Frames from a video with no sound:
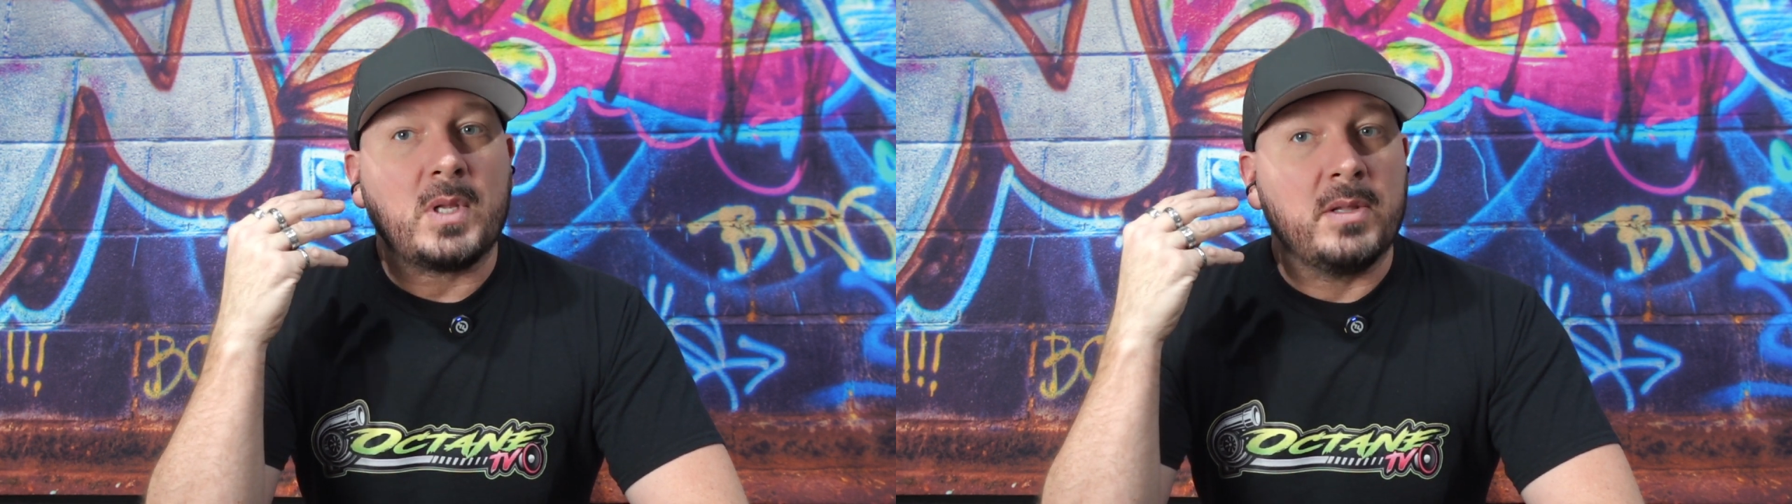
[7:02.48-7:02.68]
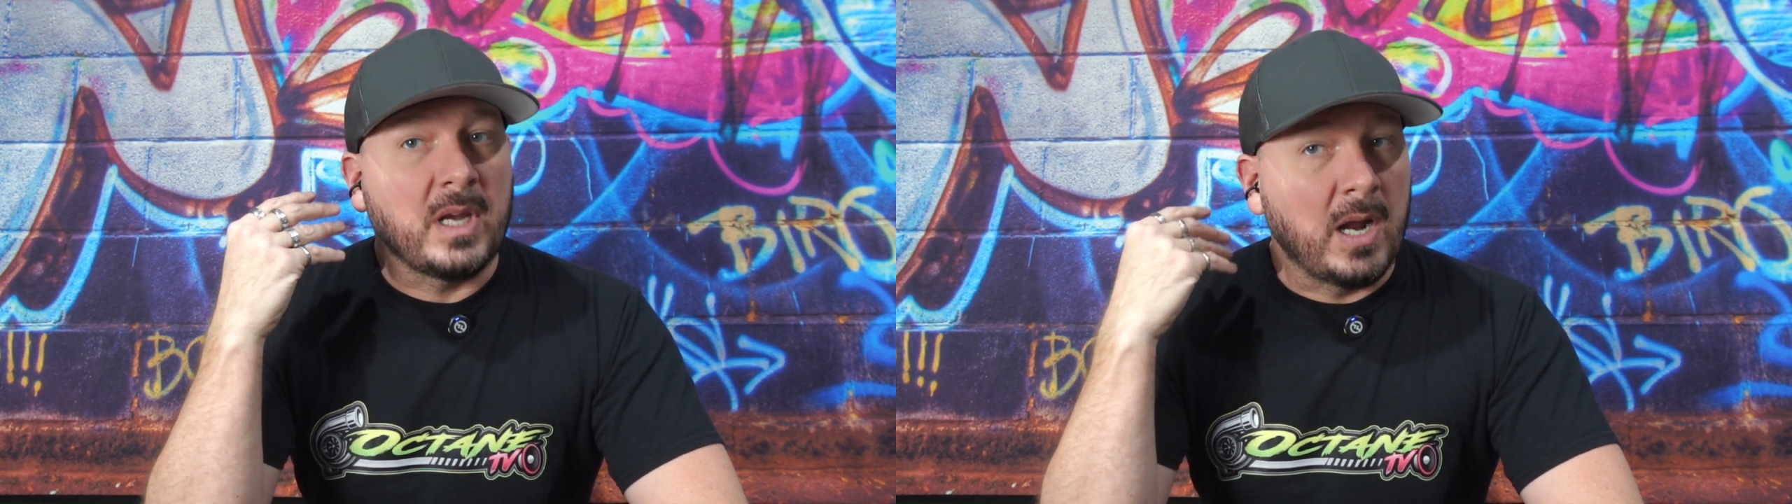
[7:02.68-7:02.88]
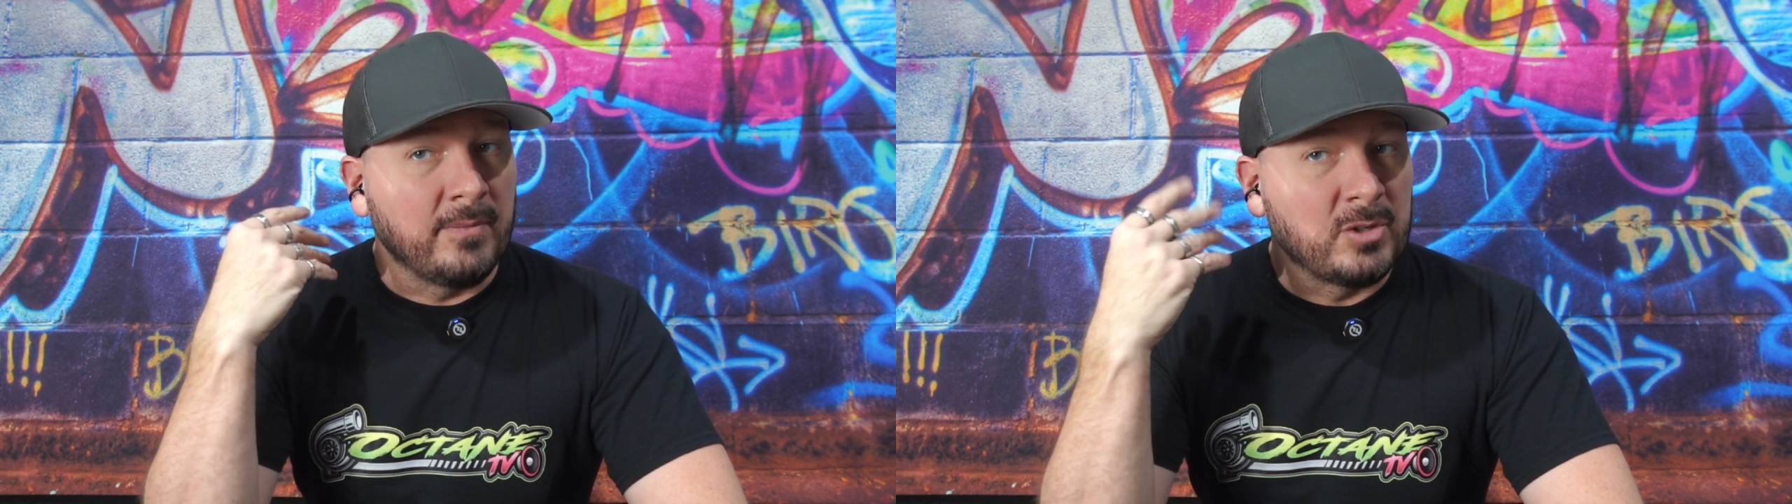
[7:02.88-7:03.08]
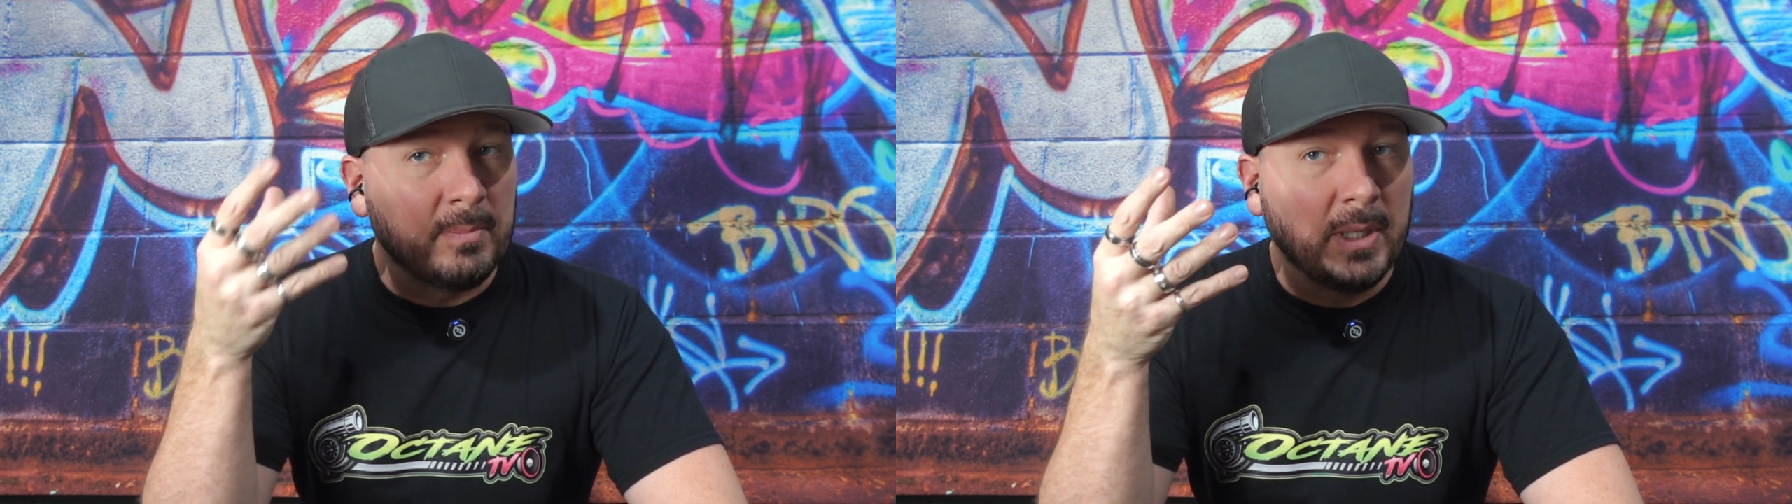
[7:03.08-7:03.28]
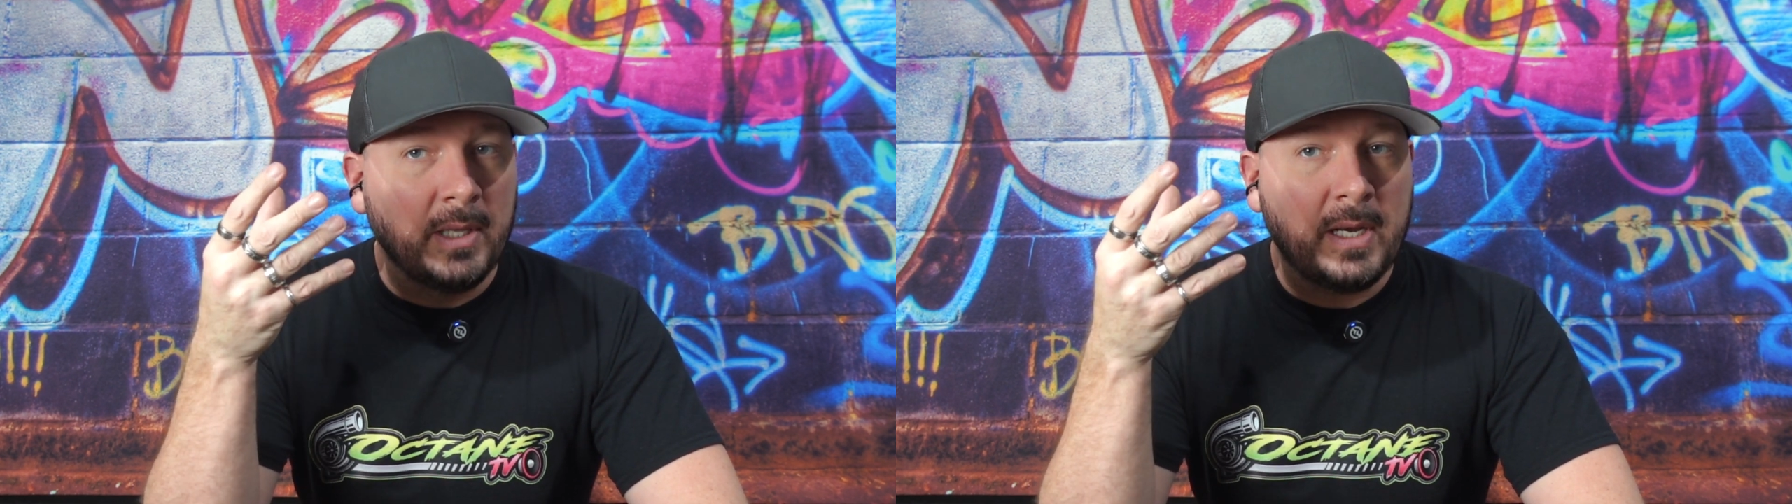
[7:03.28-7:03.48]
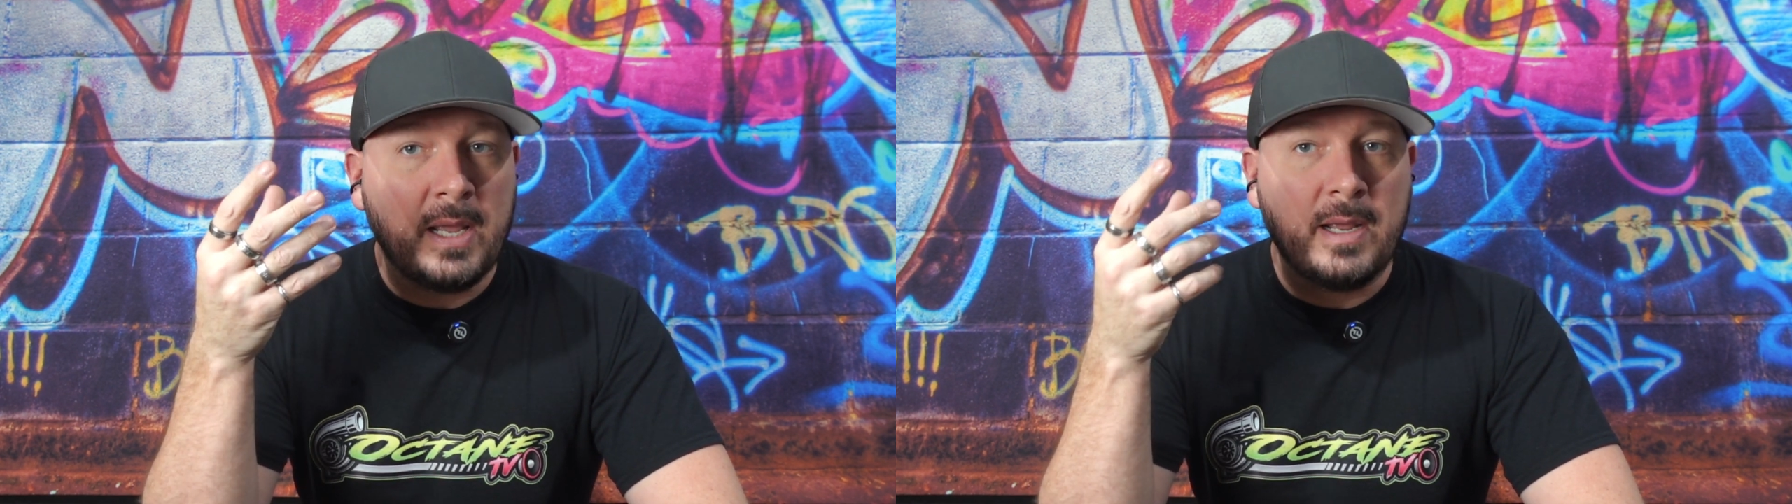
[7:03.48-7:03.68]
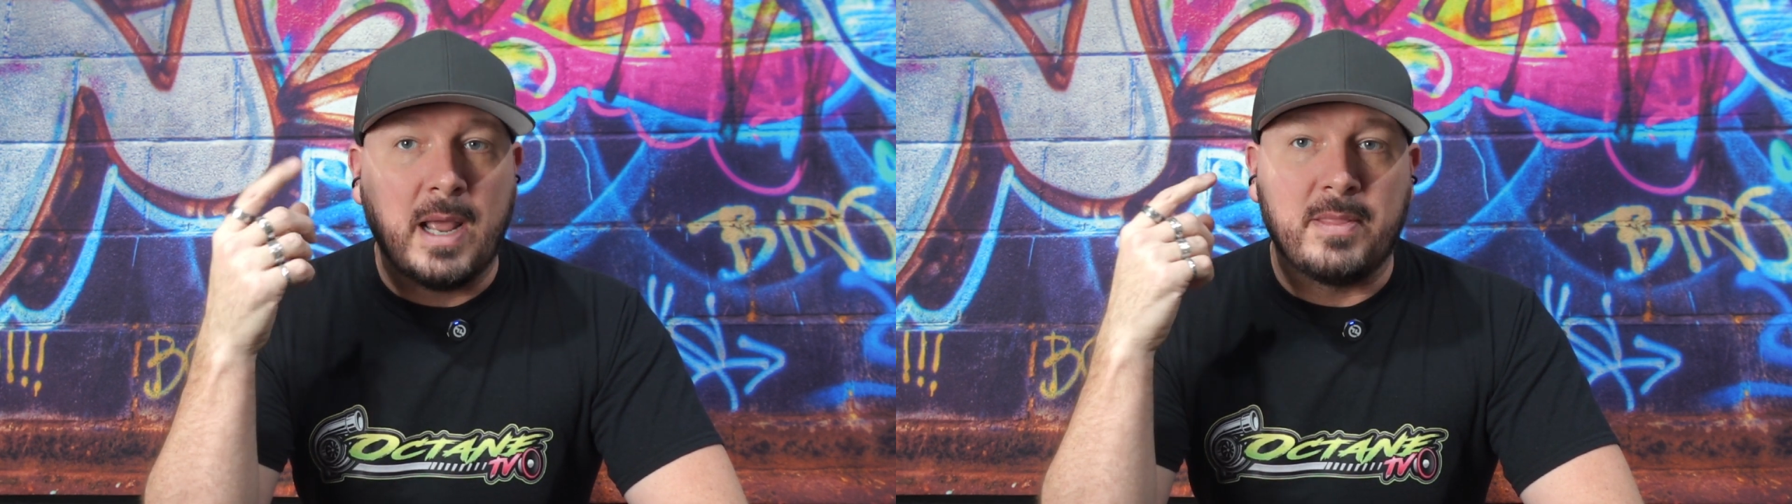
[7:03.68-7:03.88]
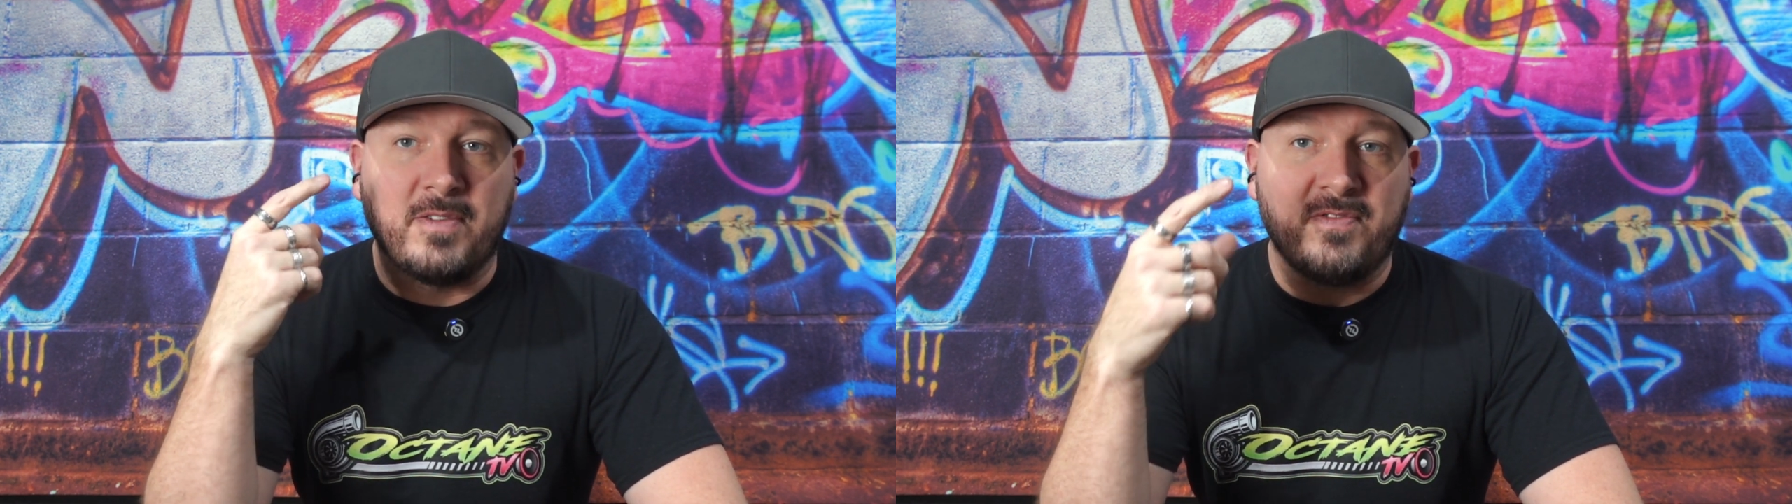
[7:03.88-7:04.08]
The comfortability
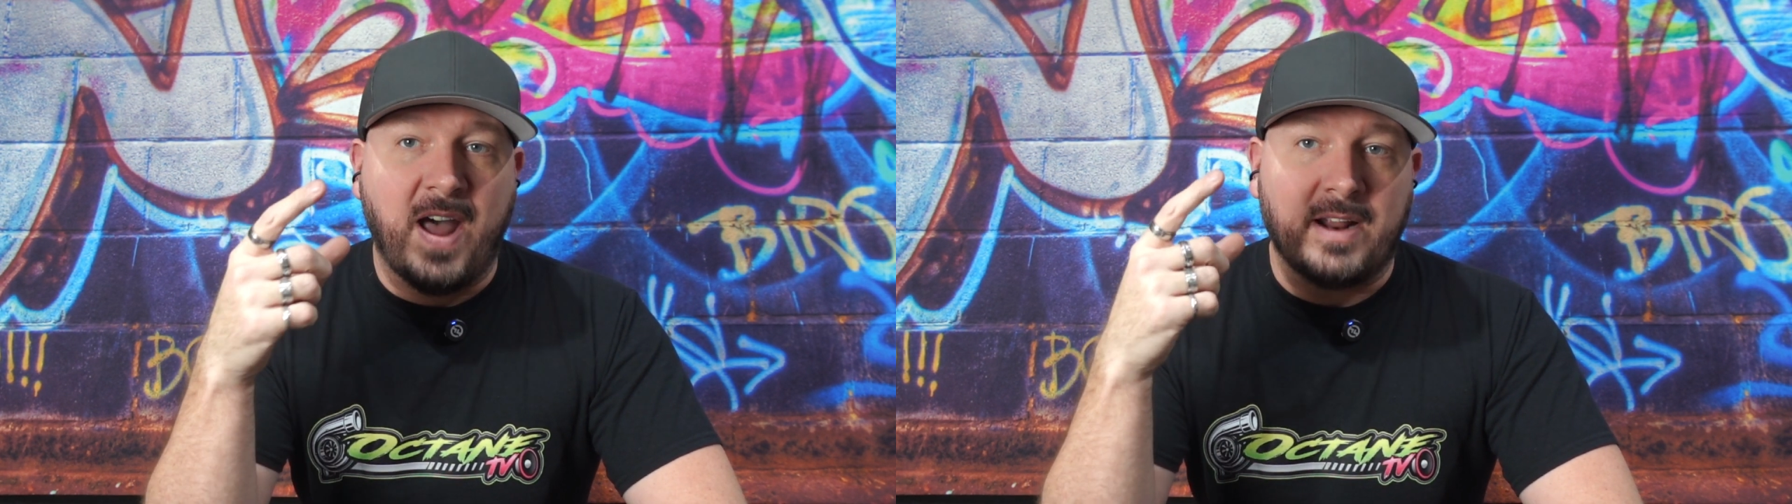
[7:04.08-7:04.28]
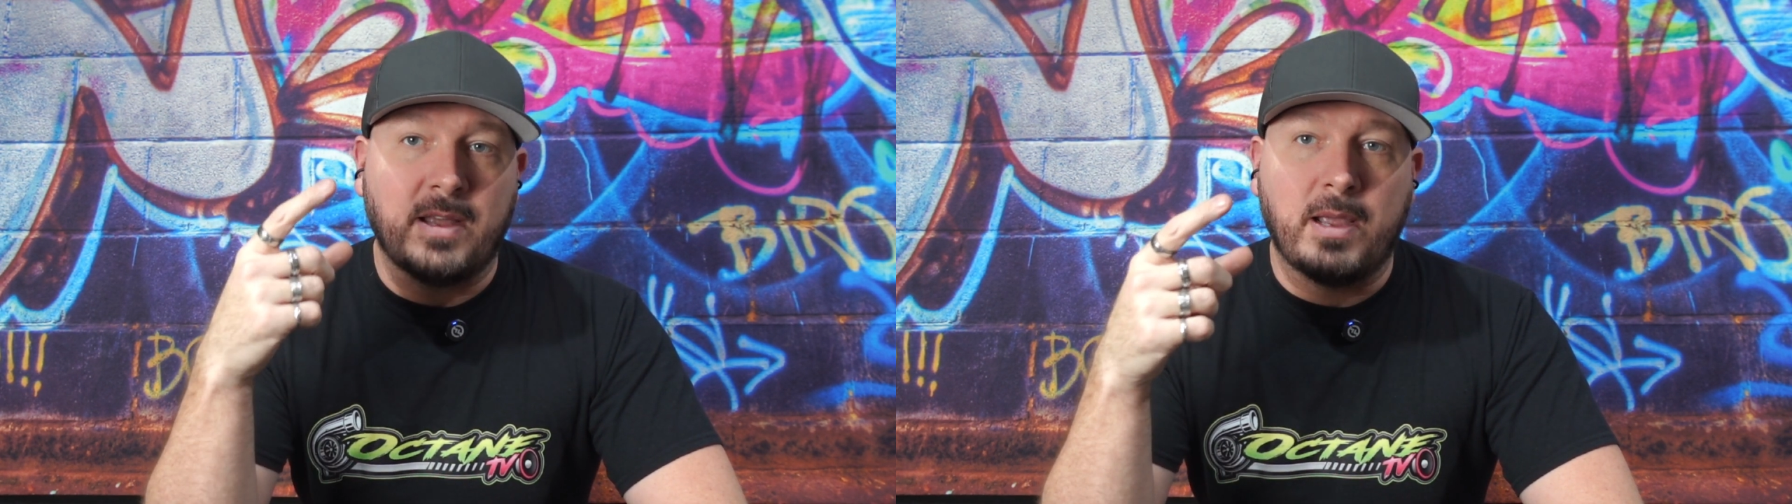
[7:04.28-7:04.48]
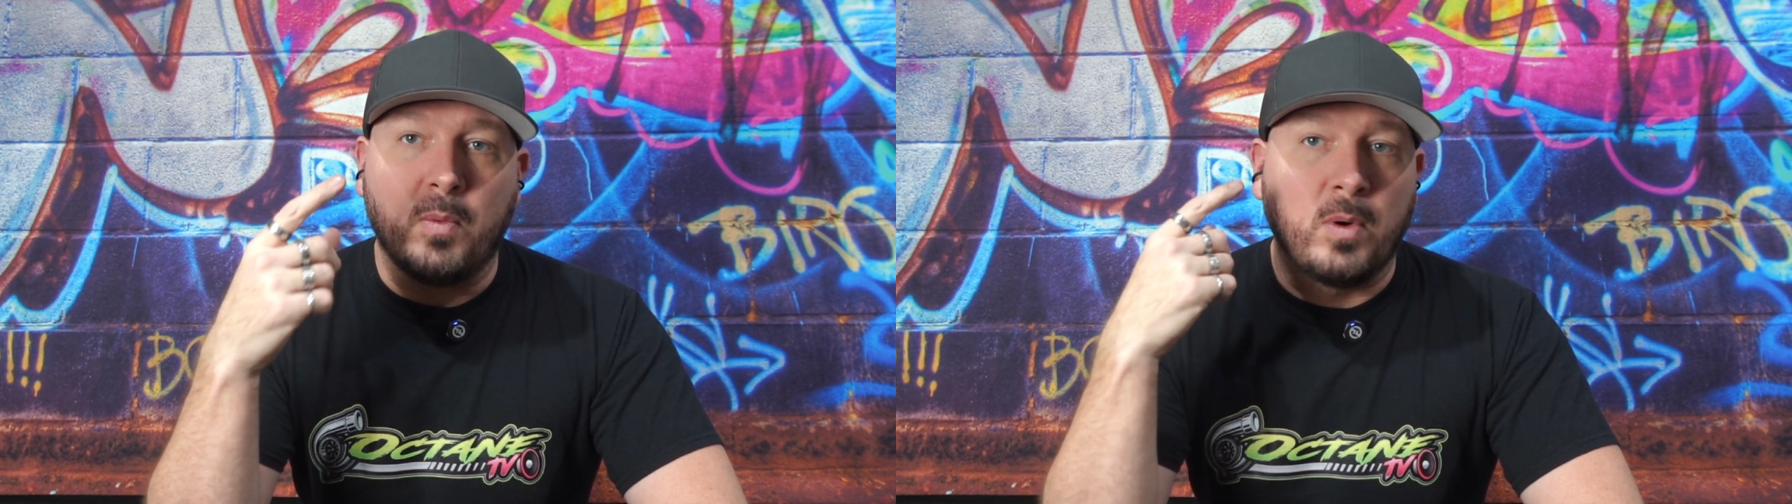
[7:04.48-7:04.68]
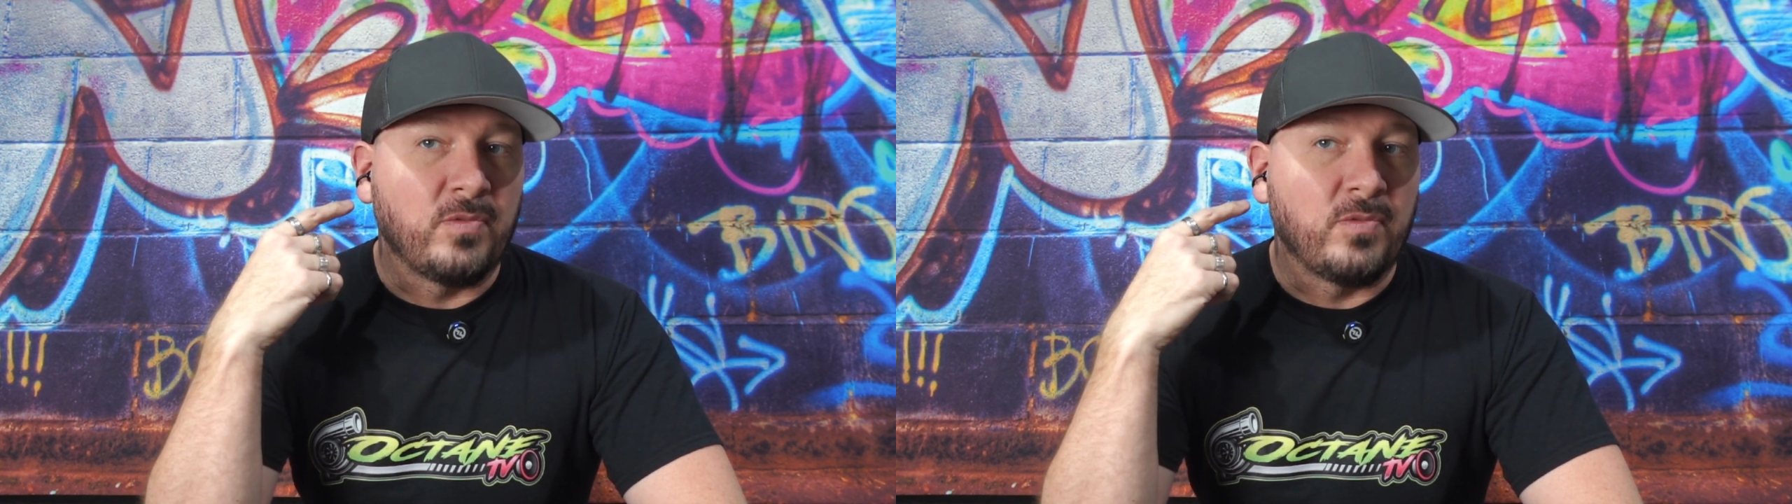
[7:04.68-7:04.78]
and the fact that it won't